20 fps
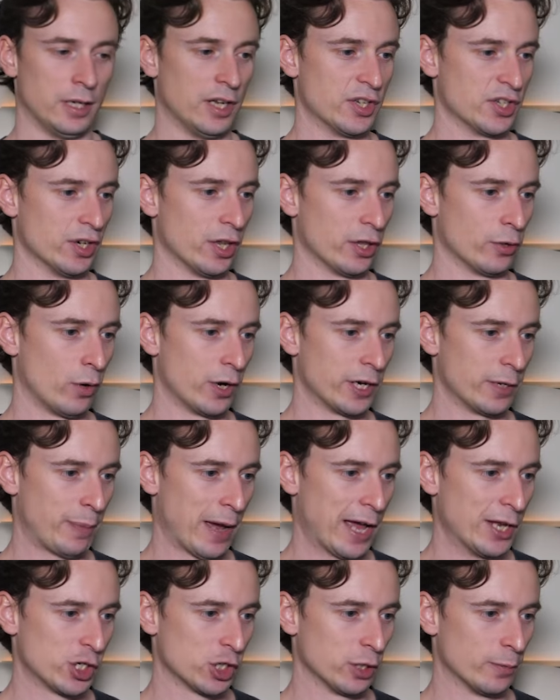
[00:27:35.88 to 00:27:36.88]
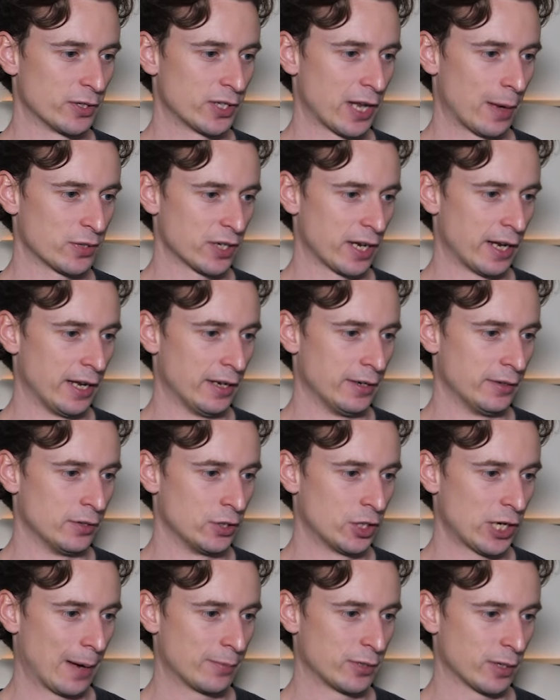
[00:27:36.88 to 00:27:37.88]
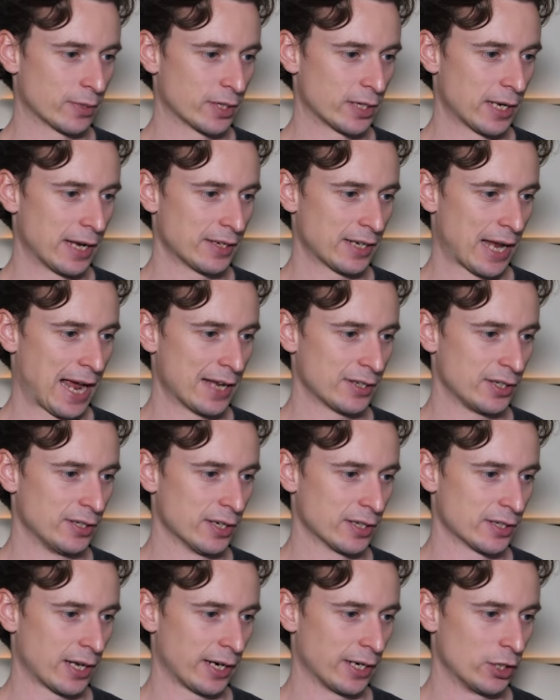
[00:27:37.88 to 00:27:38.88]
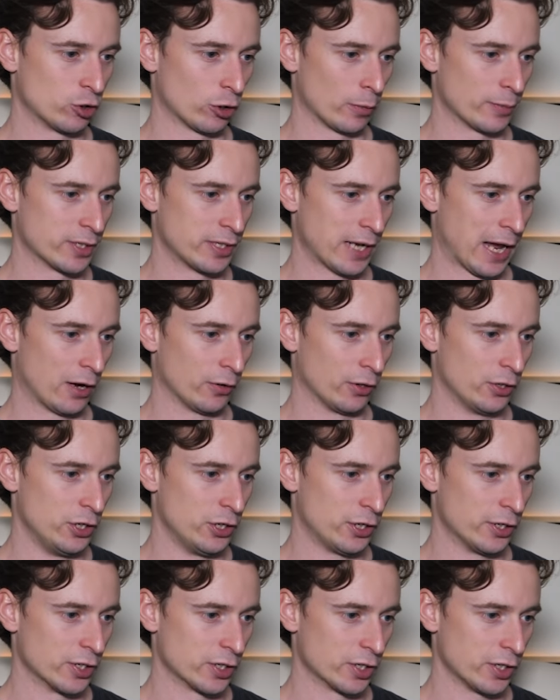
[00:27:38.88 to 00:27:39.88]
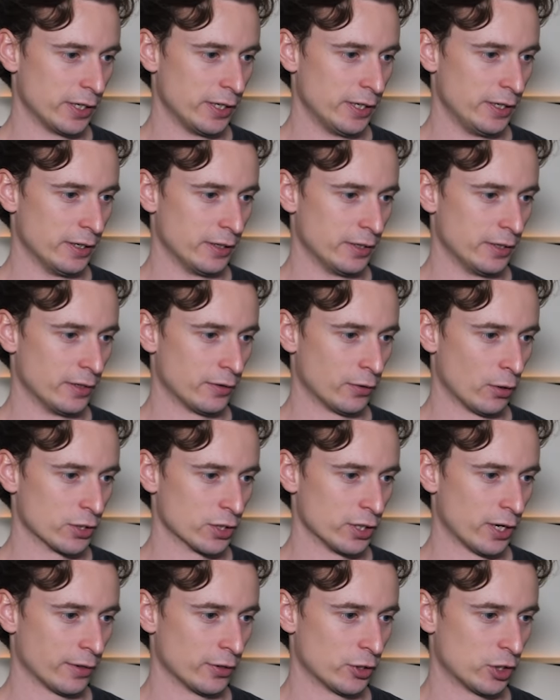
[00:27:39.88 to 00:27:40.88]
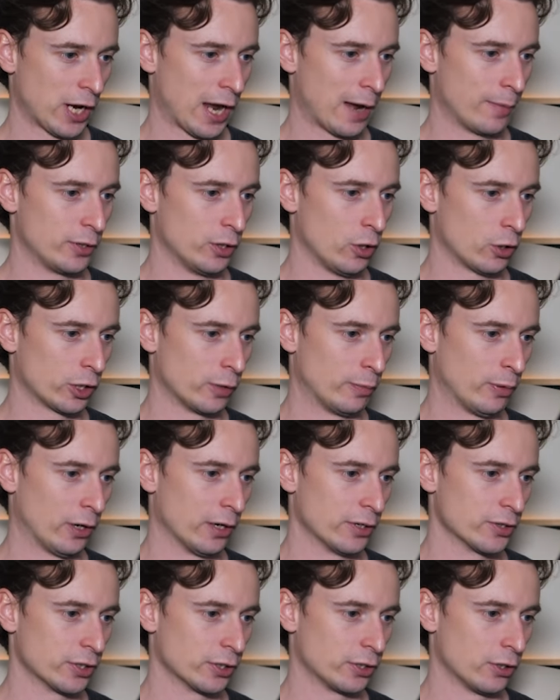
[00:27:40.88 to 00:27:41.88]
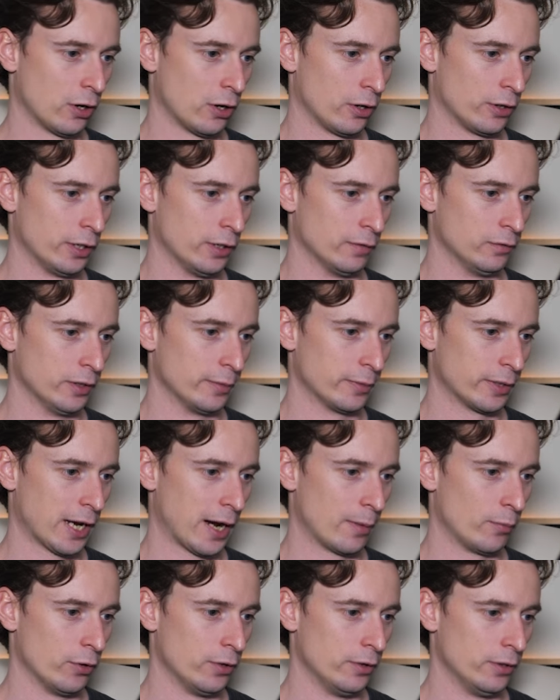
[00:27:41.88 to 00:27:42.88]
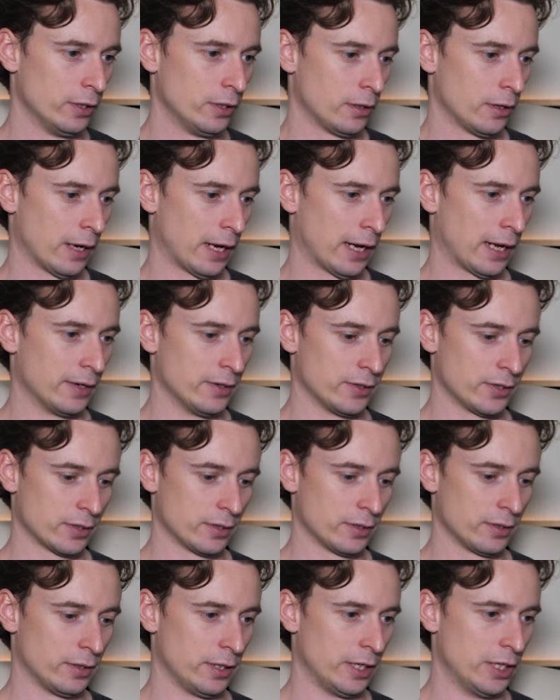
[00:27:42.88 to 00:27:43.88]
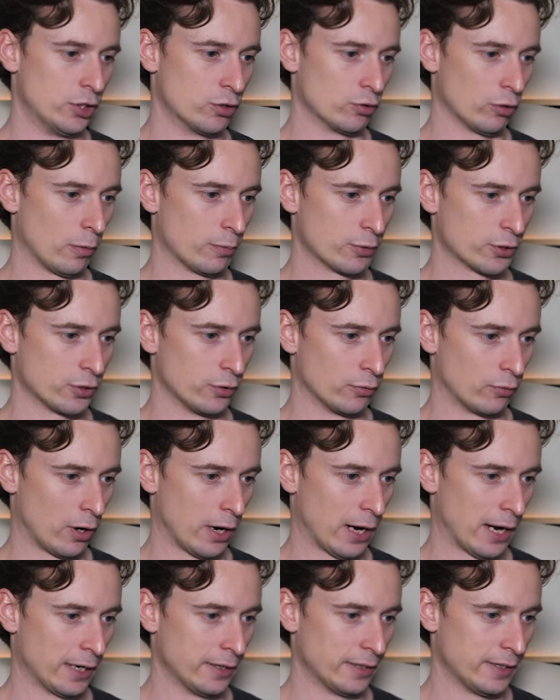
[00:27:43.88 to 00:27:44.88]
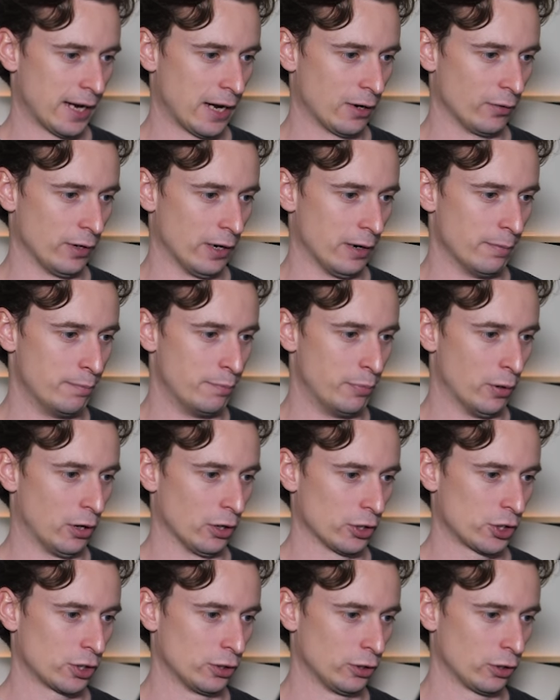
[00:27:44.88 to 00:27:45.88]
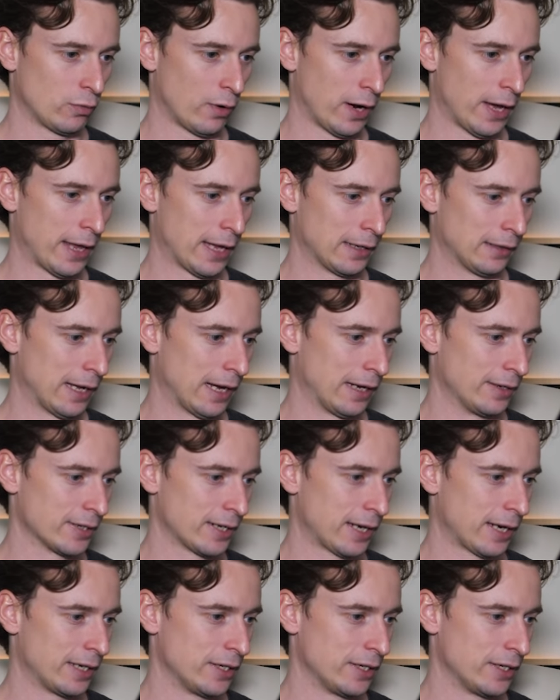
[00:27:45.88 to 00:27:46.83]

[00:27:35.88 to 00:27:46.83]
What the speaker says: Here's another one. He pendulum steps in, jabs upstairs. As he does that, he drops down, and you can see he throws another jab. He occupies the guard here of Liam Cameron, and he drops the right hand down, and bosh, look where that lands.